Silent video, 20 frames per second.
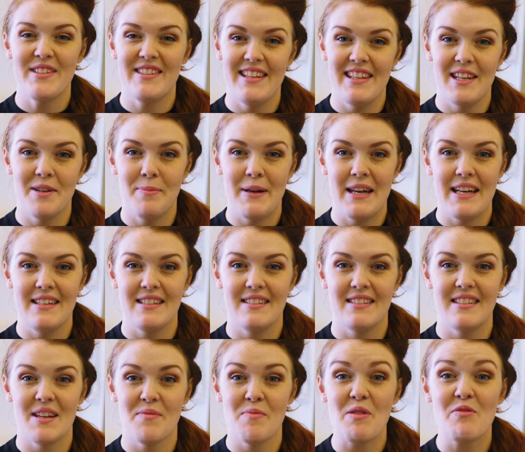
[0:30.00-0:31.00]
theatre piece,
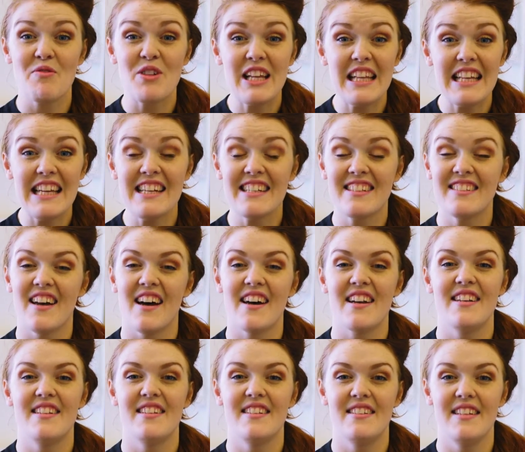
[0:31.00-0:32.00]
and we're really
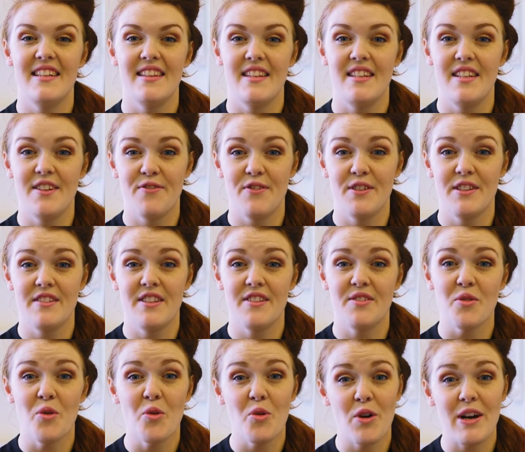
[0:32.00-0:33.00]
excited to see the difference it's
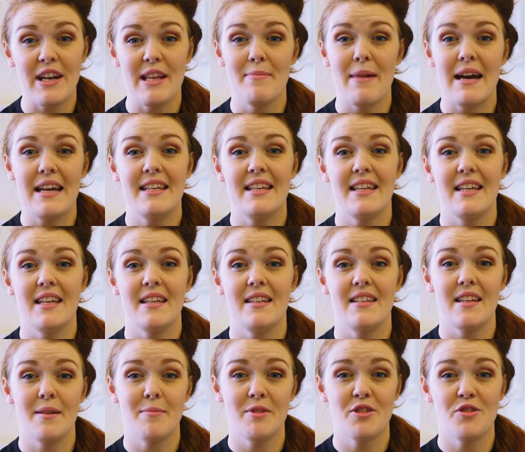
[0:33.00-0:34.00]
already making in
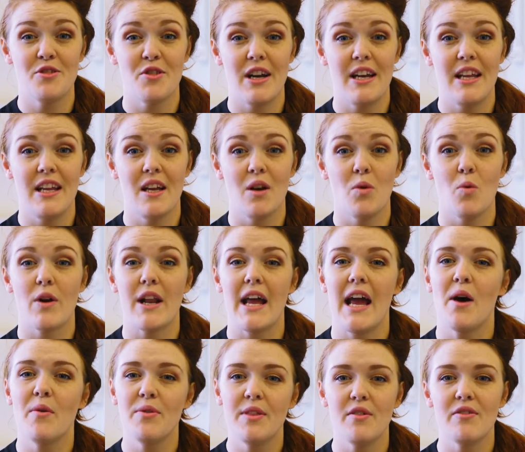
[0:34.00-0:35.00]
demonstrating what a
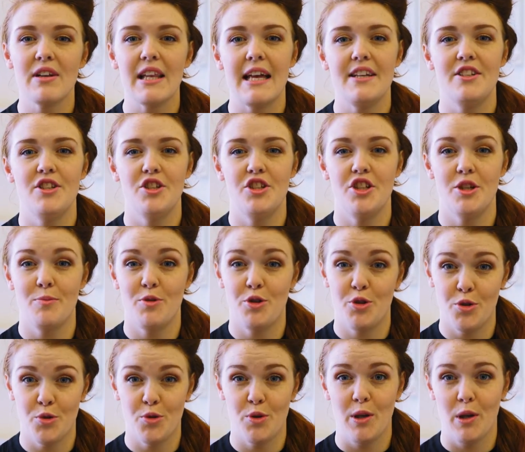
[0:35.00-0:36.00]
healthy relationship
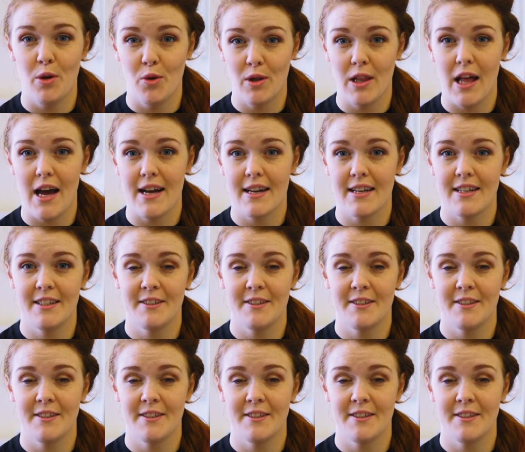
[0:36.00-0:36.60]
should look like.